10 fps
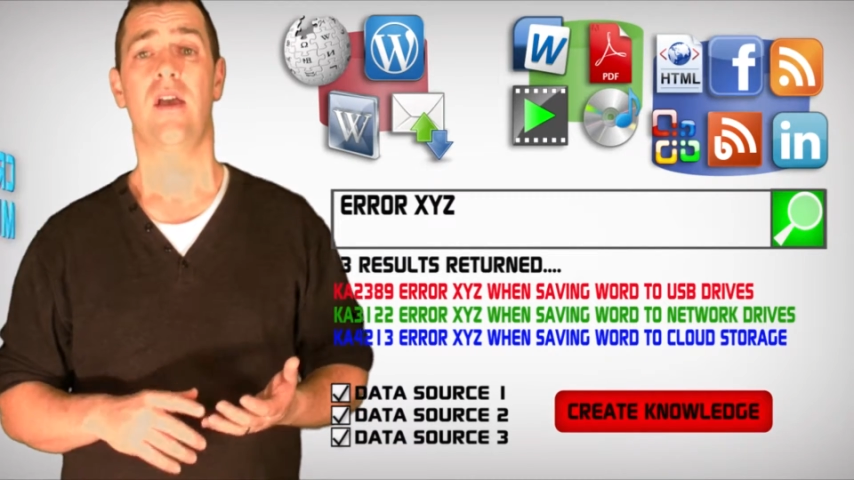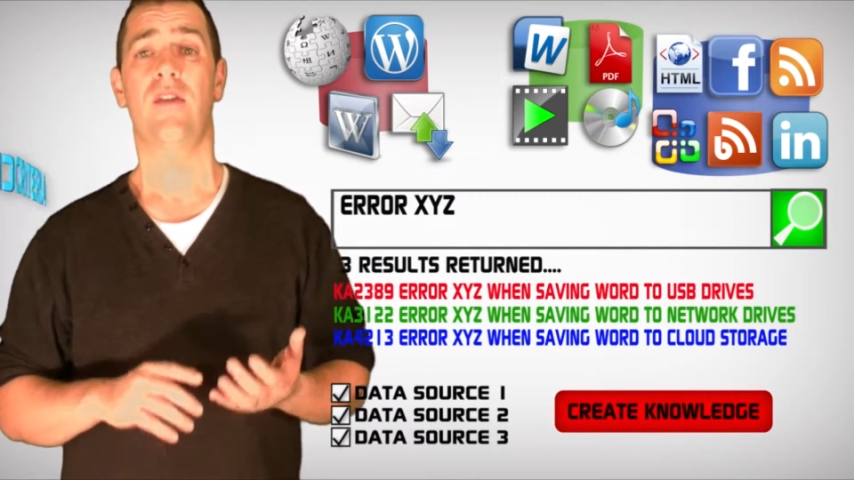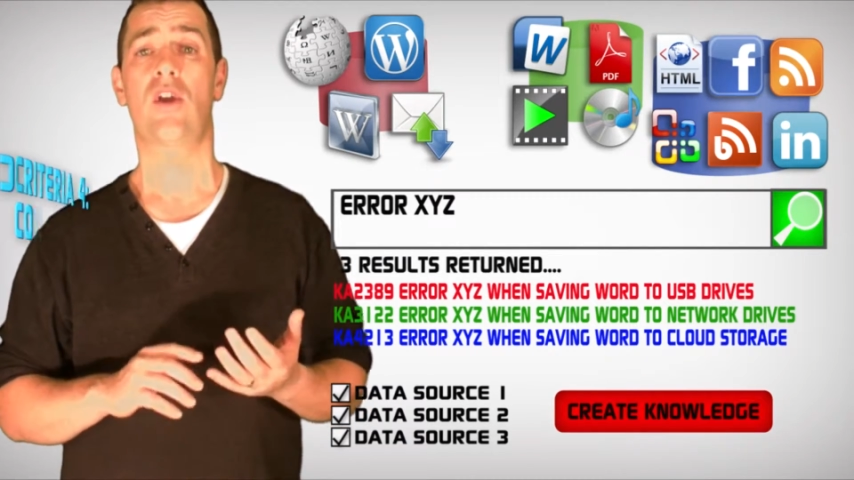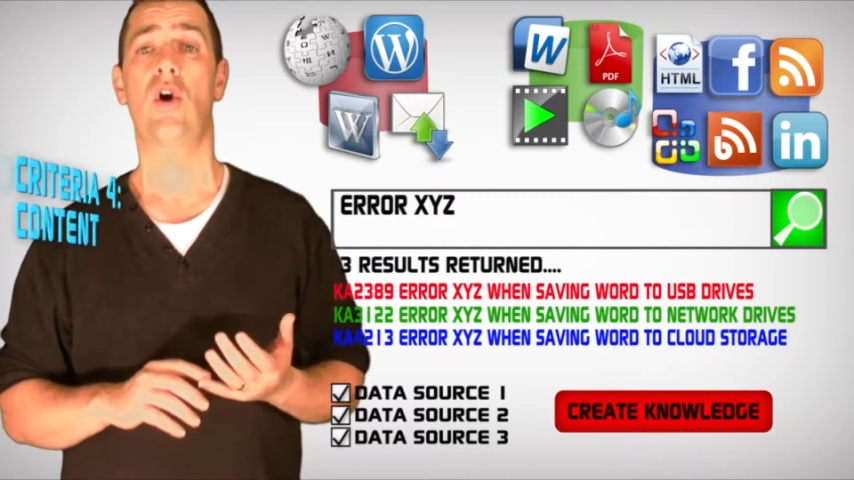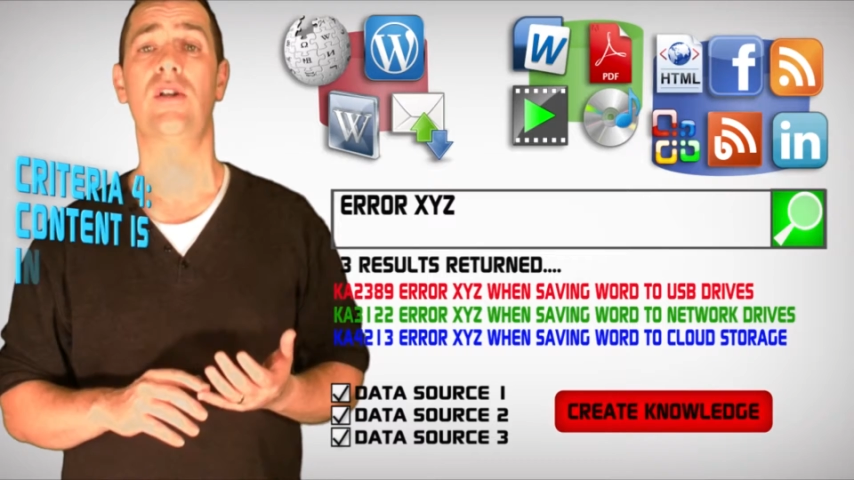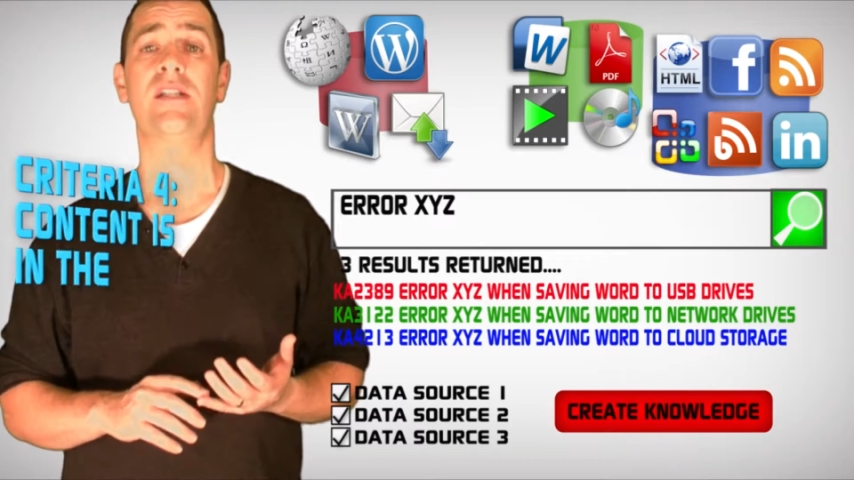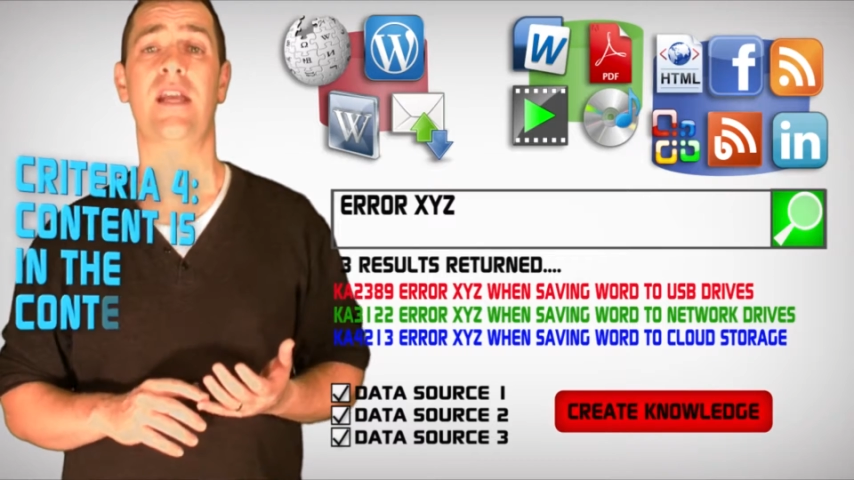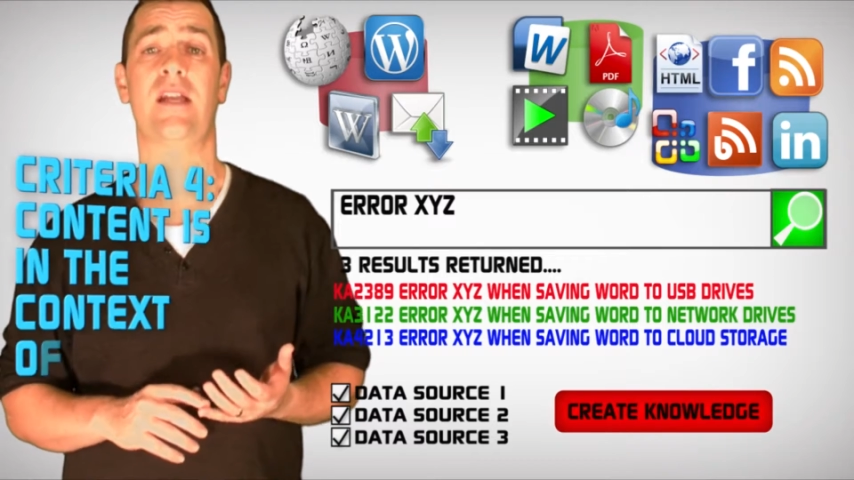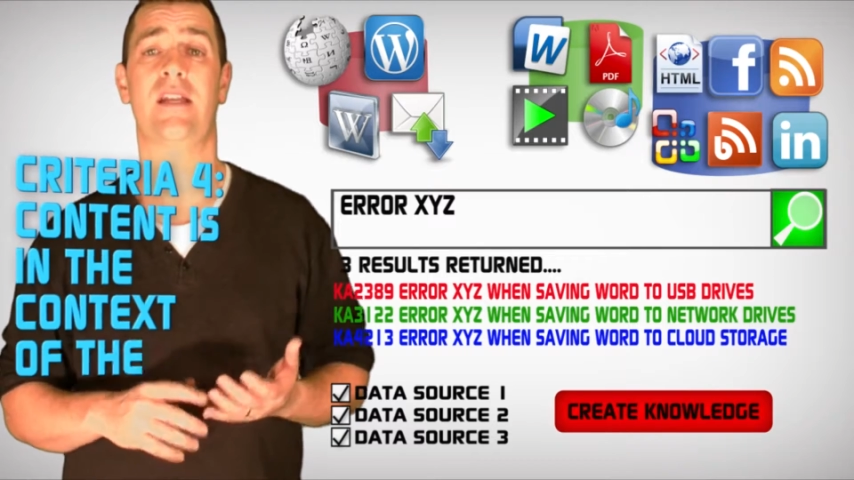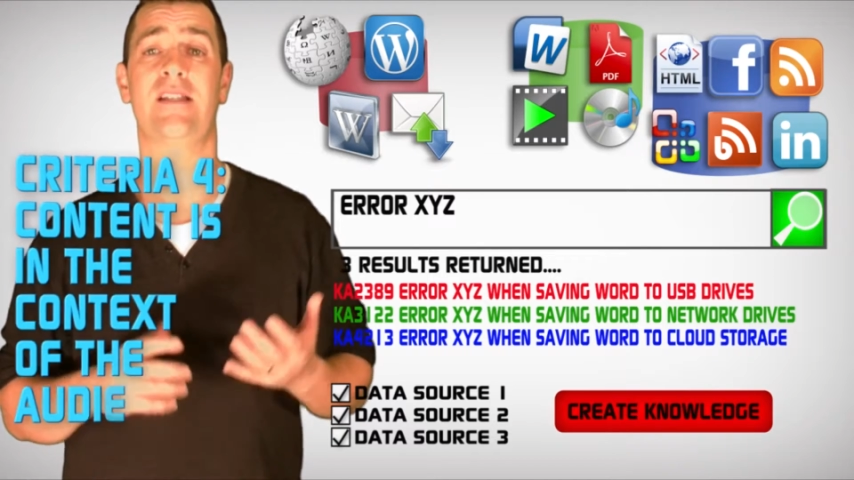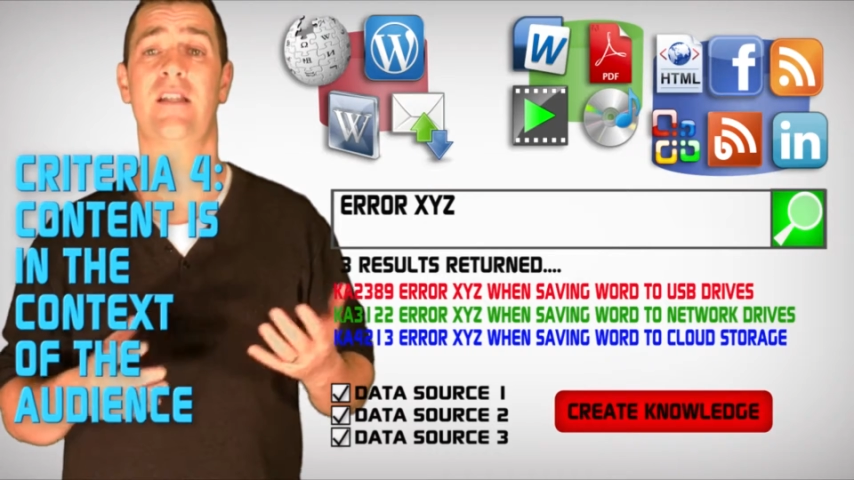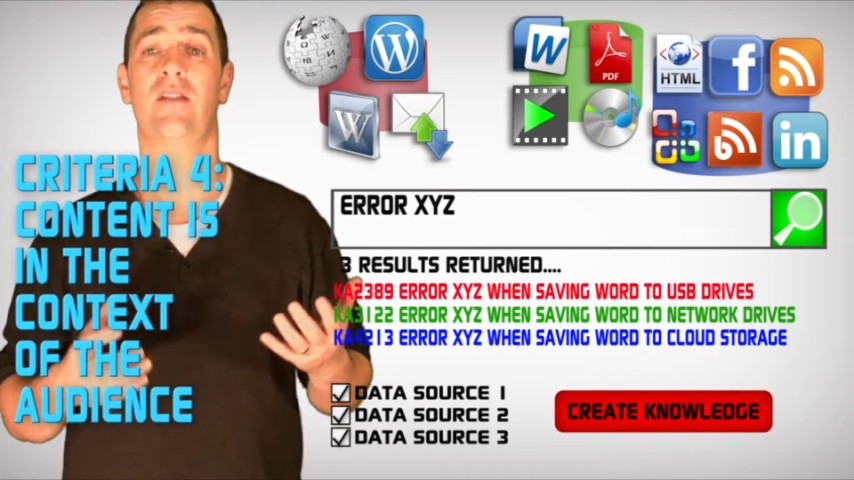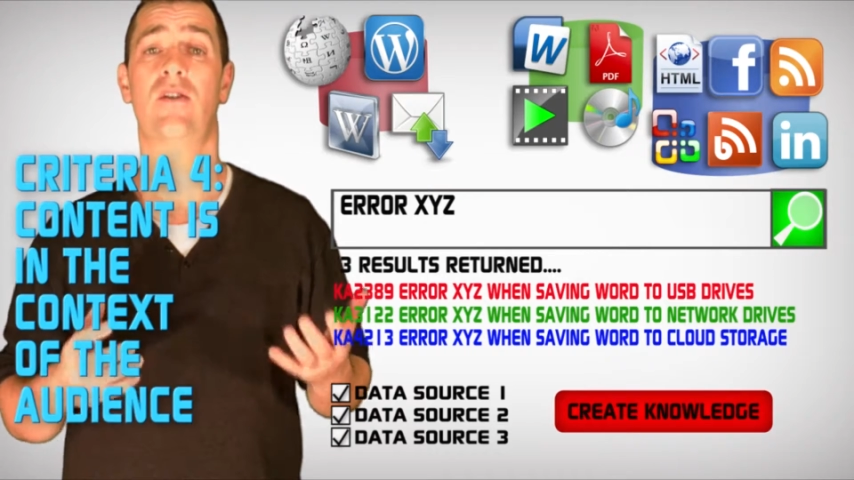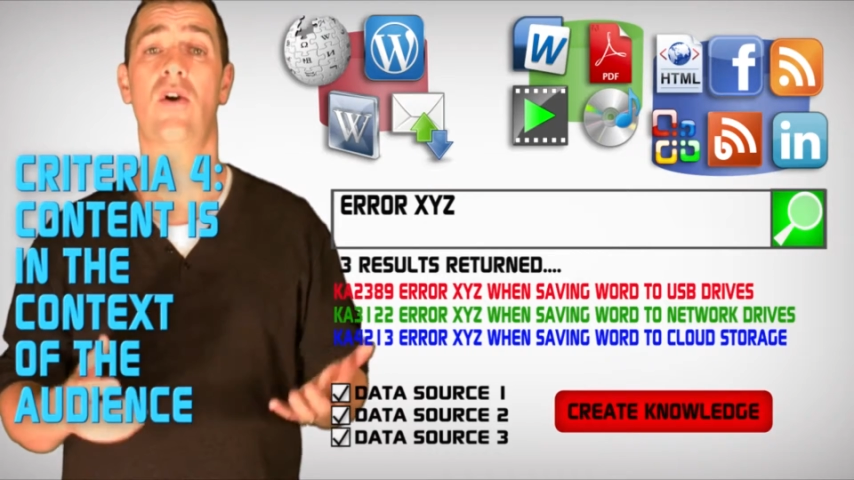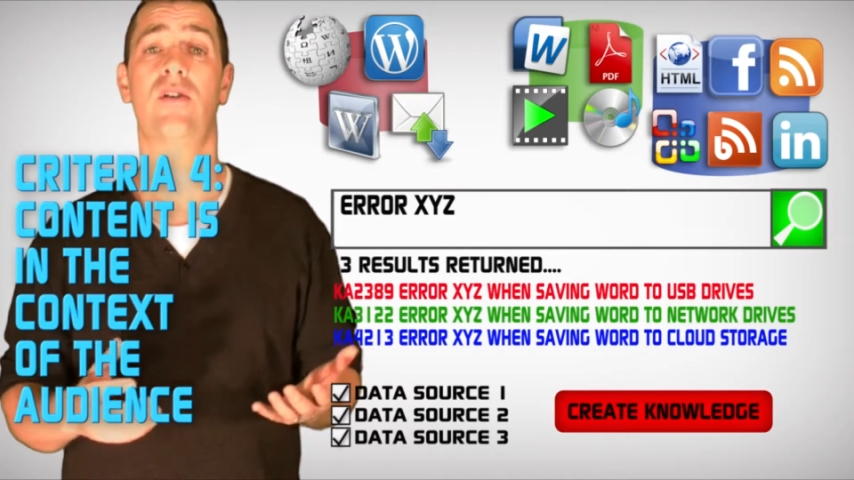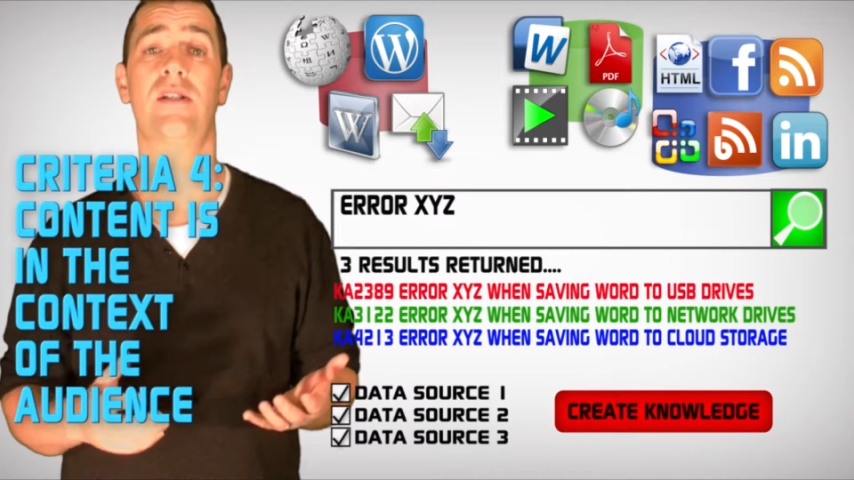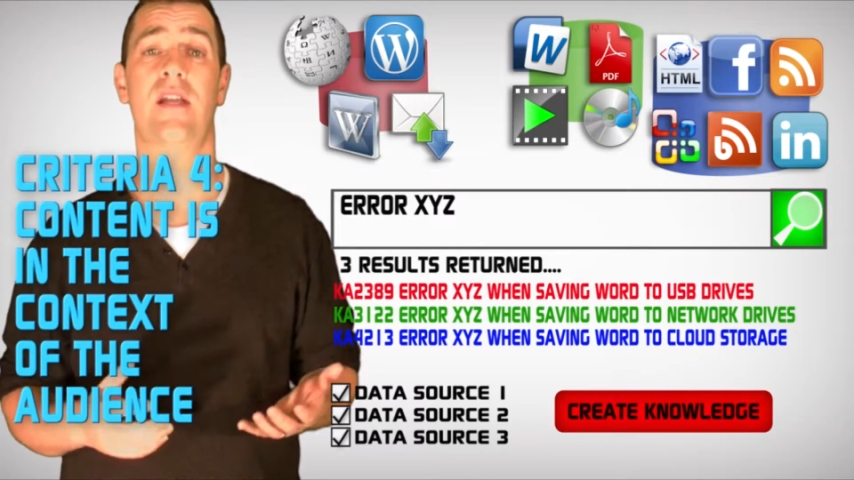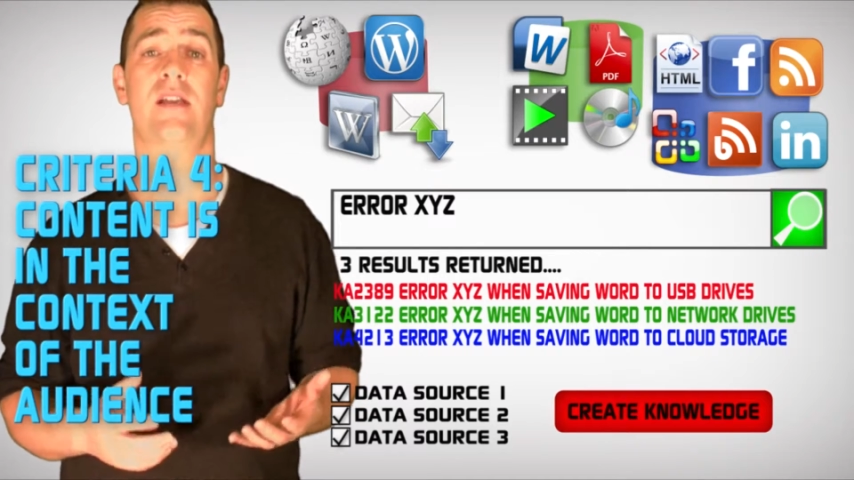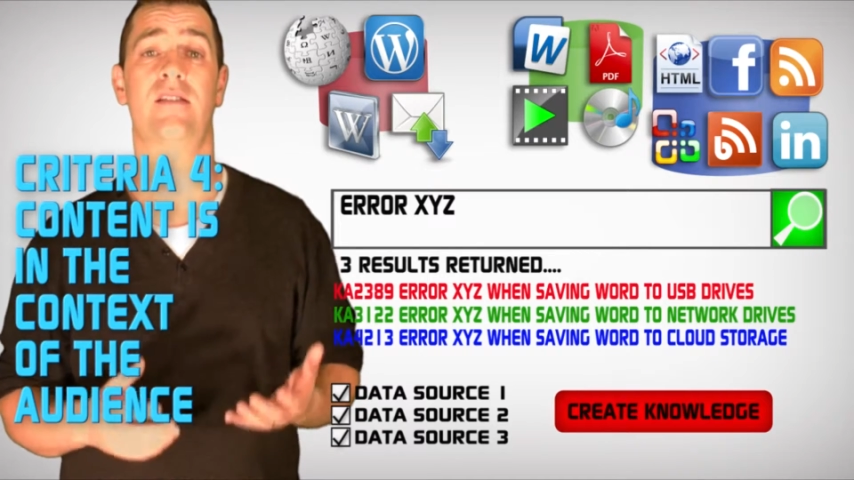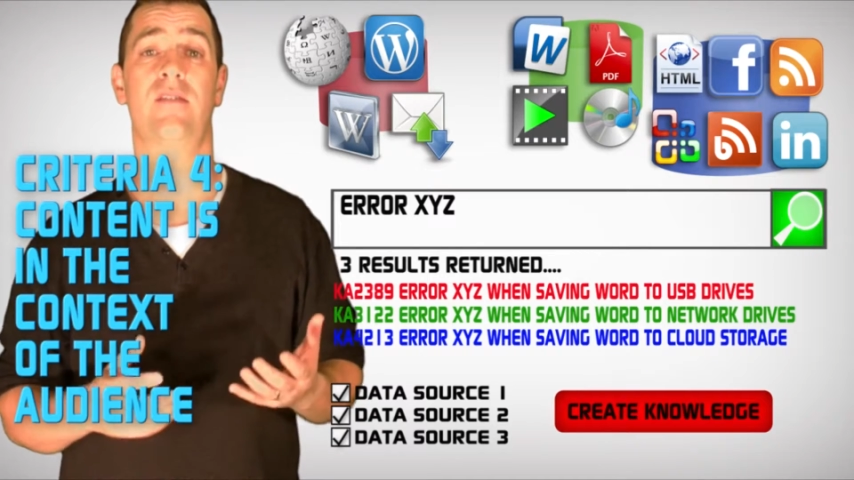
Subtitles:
The content is in the context